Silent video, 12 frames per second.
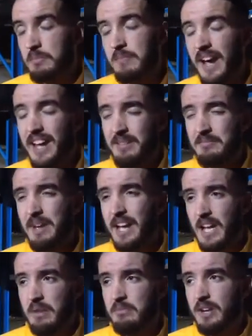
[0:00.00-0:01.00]
my
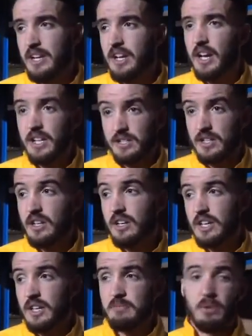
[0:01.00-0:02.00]
aim right now is to
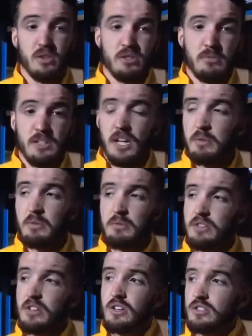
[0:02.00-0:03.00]
get Boston on the
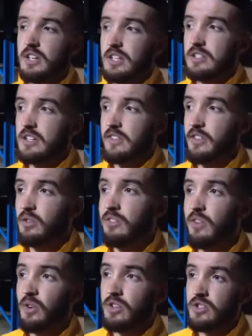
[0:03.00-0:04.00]
table, because that's, if you don't
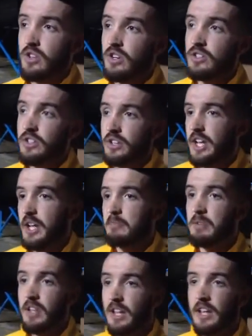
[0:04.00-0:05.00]
focus on your
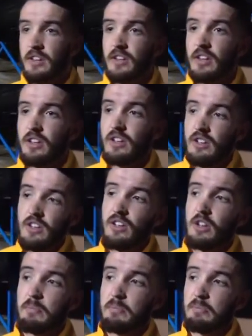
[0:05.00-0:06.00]
team, and then
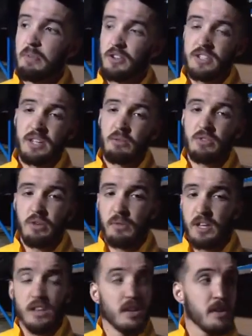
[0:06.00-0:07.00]
you personally won't do
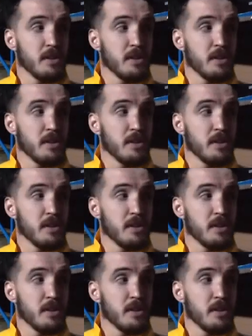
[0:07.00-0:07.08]
well.